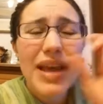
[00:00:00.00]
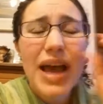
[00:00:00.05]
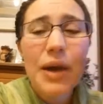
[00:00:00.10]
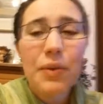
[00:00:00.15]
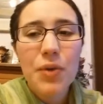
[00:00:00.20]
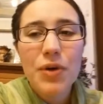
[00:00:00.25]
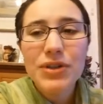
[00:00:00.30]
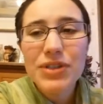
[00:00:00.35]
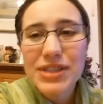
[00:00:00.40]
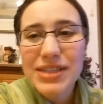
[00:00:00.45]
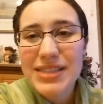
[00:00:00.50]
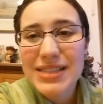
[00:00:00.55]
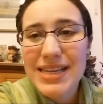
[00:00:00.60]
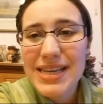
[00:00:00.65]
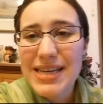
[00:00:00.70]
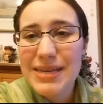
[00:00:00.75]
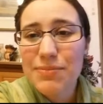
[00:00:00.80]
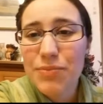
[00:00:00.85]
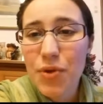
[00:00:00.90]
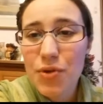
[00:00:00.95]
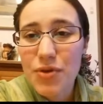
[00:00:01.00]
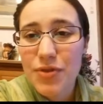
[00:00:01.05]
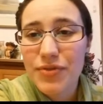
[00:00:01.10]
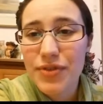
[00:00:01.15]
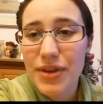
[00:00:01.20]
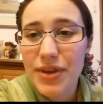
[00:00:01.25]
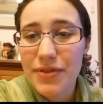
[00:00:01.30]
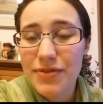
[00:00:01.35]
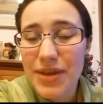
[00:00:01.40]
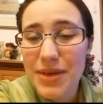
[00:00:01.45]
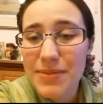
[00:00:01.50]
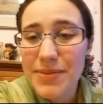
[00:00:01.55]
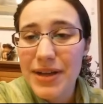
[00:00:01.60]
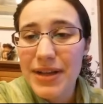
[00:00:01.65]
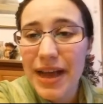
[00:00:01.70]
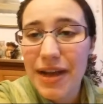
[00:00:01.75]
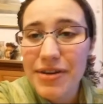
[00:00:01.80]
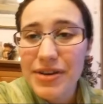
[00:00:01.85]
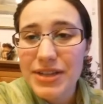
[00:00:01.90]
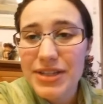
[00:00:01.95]
I want to see more of the female
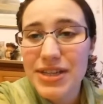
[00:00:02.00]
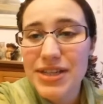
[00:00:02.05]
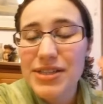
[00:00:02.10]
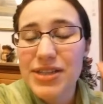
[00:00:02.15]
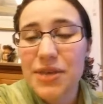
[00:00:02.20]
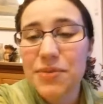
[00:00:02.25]
characters.